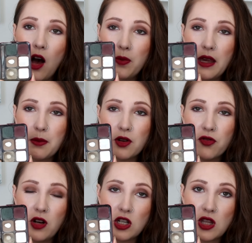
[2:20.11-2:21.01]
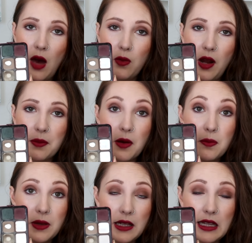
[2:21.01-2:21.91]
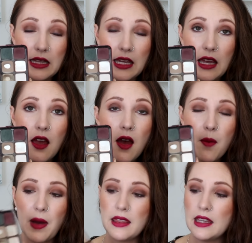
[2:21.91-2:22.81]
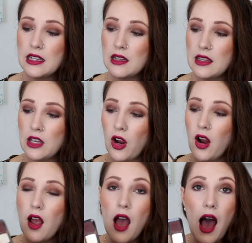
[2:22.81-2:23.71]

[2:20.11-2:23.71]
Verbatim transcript: I'll be able to finish that one up completely by the end of the year.